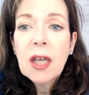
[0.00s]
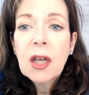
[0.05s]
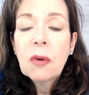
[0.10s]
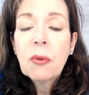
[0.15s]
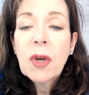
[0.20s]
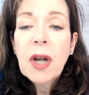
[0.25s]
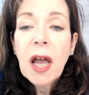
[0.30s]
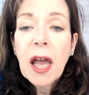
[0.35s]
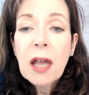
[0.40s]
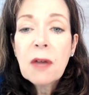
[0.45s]

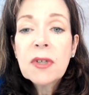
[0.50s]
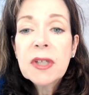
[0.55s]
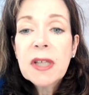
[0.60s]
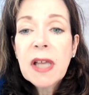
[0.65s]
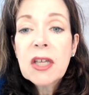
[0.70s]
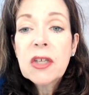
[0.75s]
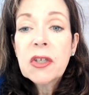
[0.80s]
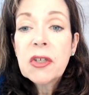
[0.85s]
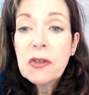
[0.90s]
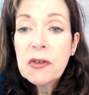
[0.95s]
What I would
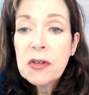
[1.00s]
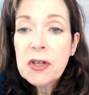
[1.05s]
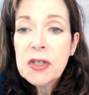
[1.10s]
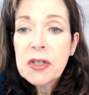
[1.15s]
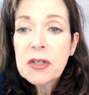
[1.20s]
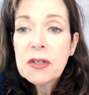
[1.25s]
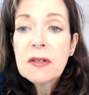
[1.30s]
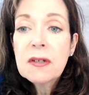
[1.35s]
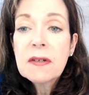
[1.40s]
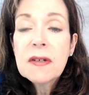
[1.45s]
like you to
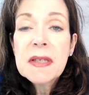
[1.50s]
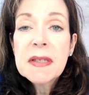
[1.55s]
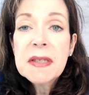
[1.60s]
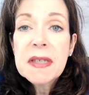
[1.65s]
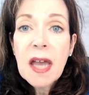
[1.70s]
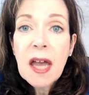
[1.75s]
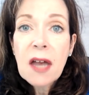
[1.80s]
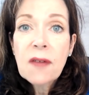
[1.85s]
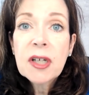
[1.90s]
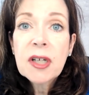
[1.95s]
do is to
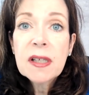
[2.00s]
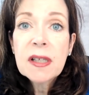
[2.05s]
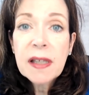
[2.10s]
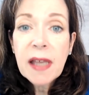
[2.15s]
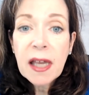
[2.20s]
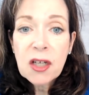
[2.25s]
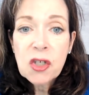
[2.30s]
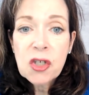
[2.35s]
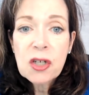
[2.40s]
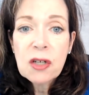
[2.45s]
have a
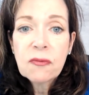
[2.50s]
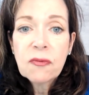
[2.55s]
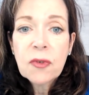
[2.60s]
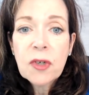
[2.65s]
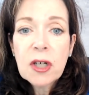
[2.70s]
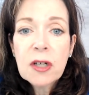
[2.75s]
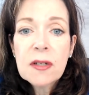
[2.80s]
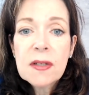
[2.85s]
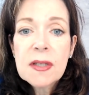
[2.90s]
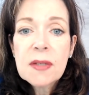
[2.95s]
collection of
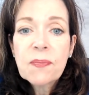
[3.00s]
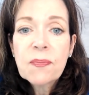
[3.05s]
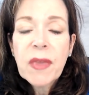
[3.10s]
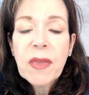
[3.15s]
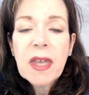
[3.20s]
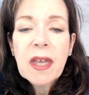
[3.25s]
words,